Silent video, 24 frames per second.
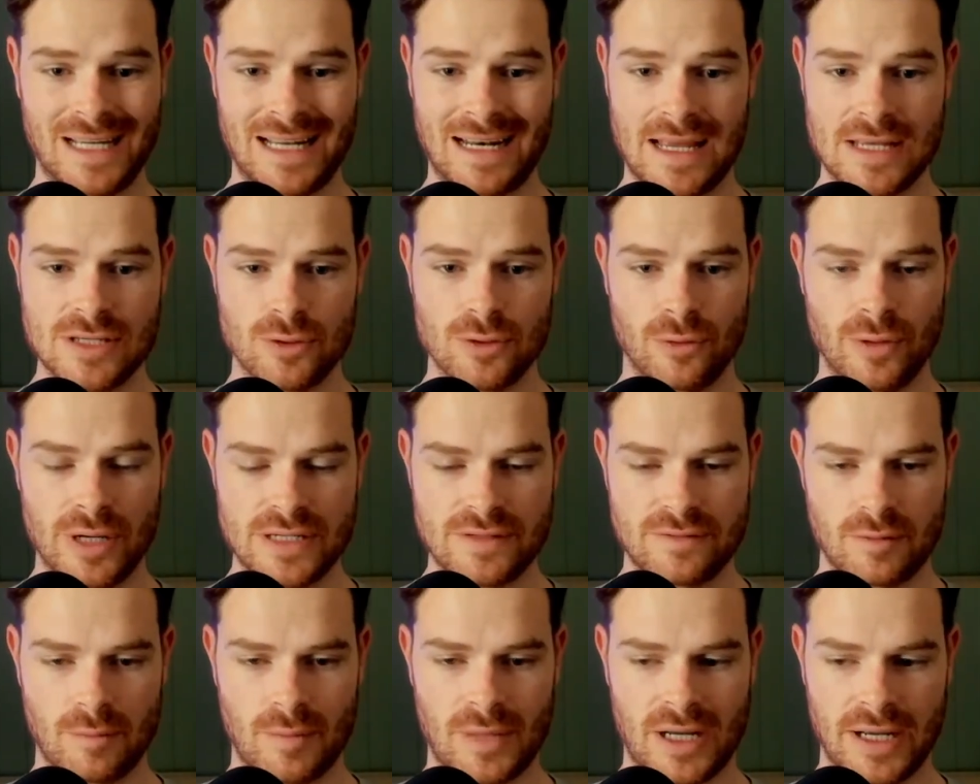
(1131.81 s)
And as always,
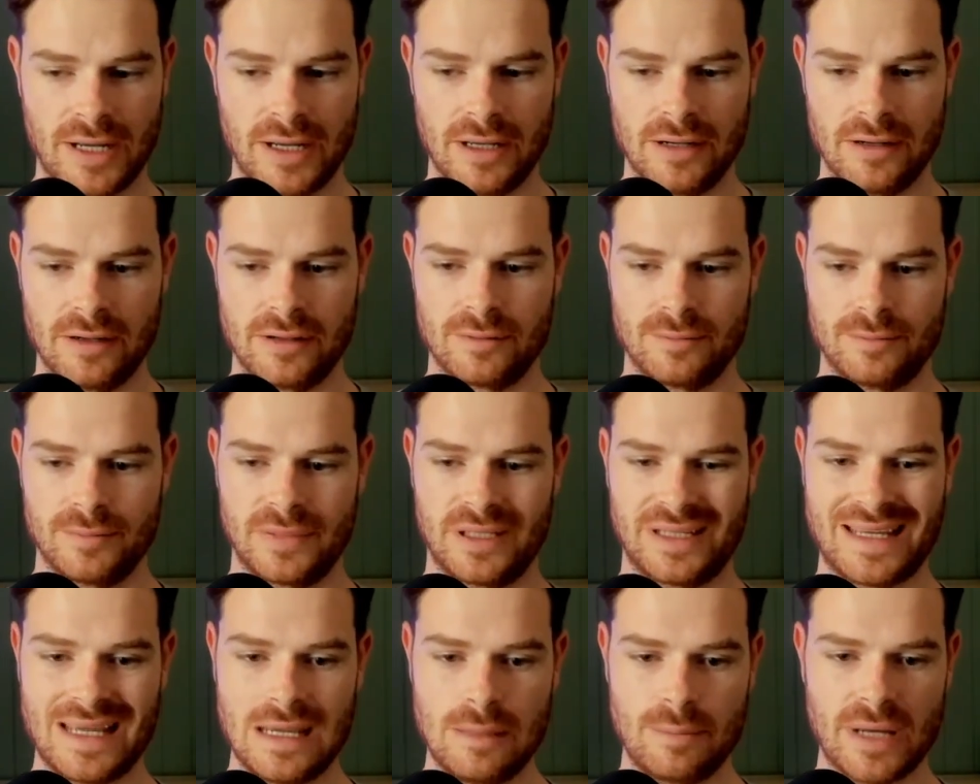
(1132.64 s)
from my end,
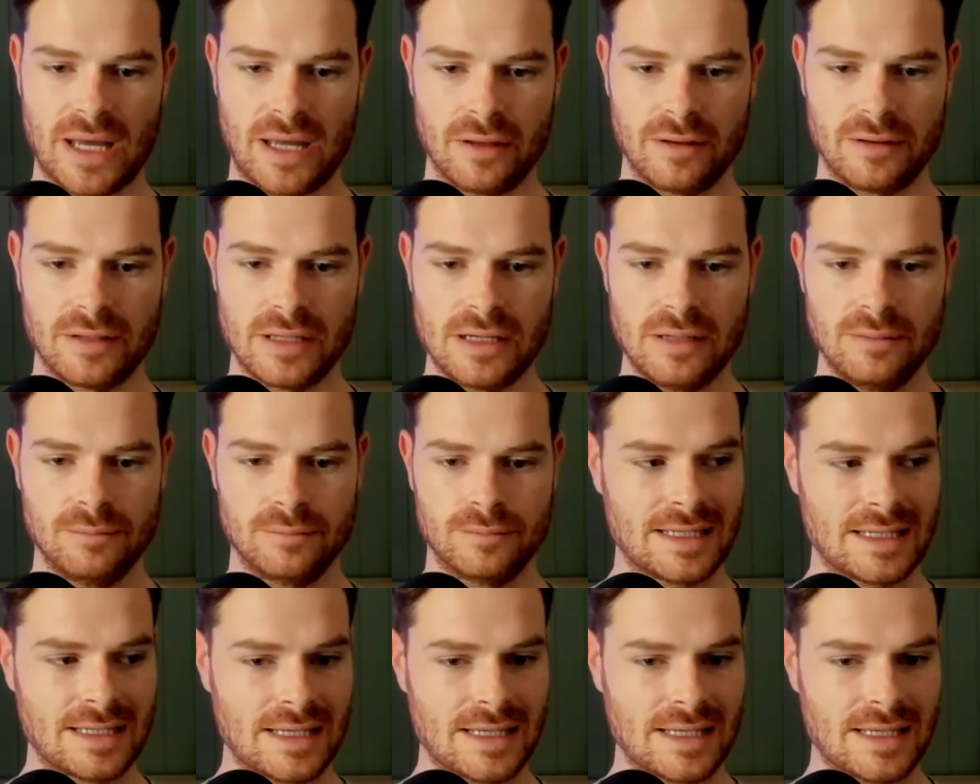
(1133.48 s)
keep healthy,